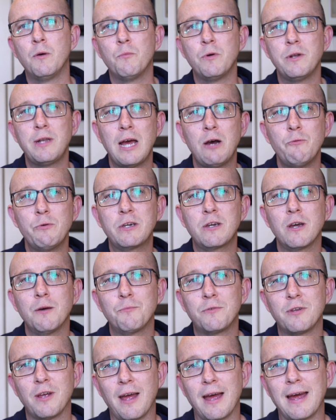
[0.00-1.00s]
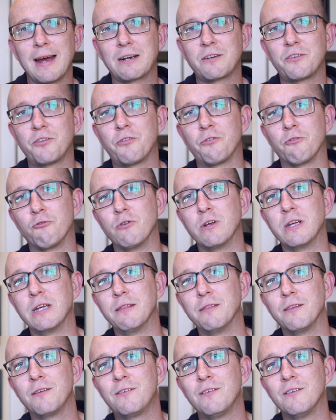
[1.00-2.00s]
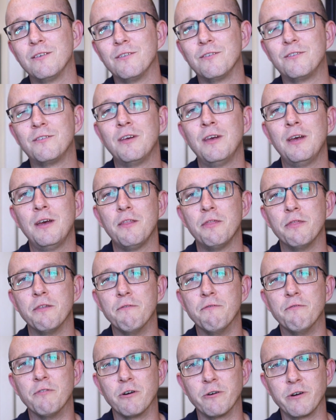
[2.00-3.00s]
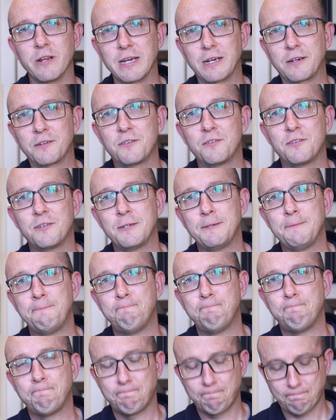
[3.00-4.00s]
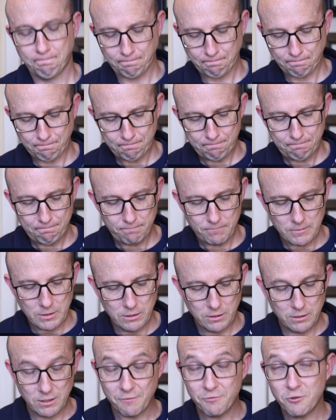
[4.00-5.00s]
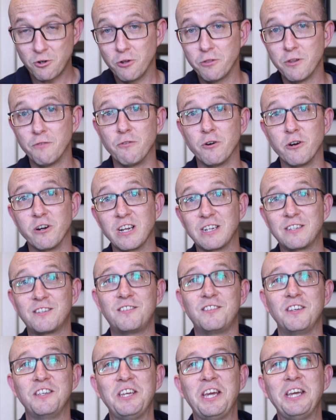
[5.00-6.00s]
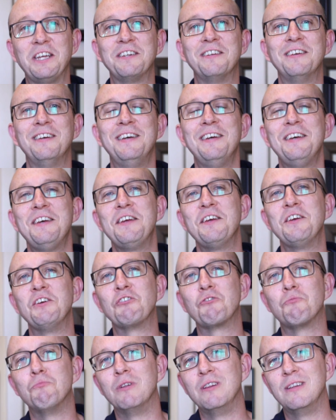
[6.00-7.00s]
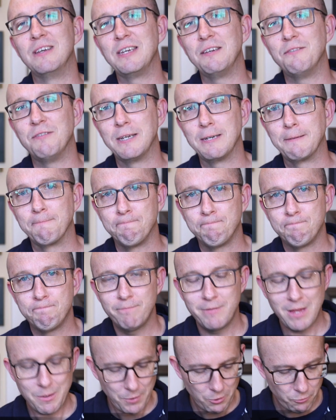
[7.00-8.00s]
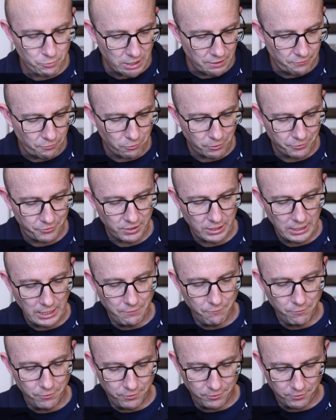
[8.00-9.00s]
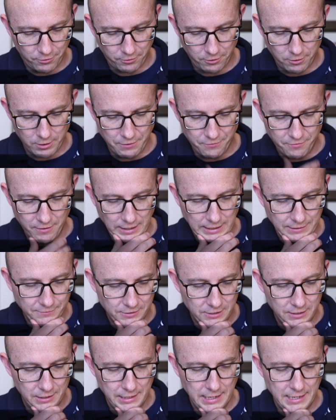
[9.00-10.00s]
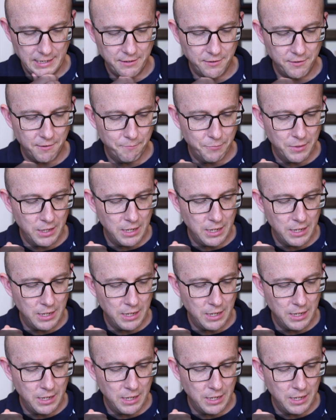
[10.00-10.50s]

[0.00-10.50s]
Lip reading: But now we come to Act 3, and this is the verdict. And I've called the verdict, "Seeing is Believing." Let me read for us again verses 35 to the end.